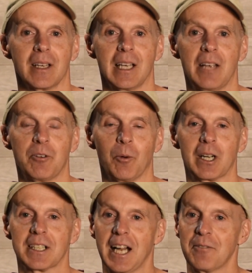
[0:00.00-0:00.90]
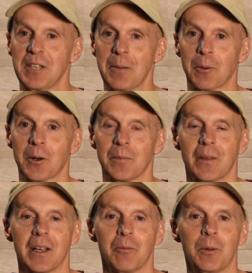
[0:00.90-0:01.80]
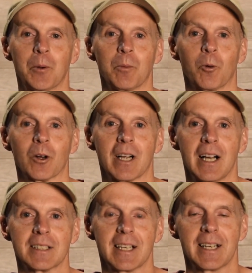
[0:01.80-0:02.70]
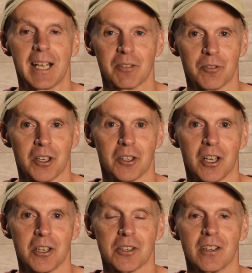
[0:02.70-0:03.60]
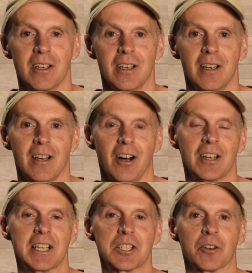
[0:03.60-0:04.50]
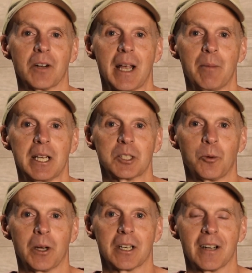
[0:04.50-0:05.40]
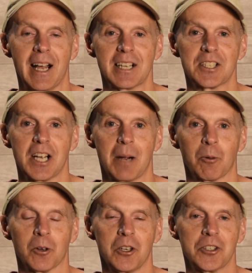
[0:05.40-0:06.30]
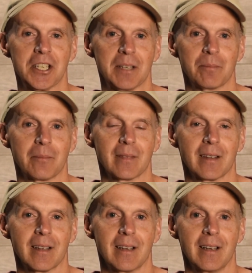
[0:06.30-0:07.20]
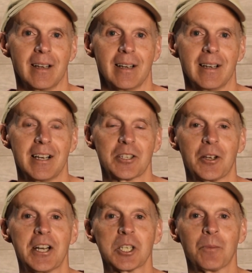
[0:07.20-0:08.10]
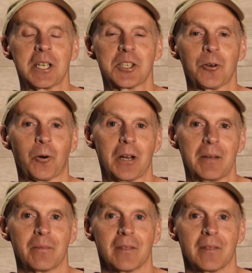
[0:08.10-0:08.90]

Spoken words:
If you want to dive deeper, we put more content and photos on Instagram and Twitter at John Marucci. So here's my story.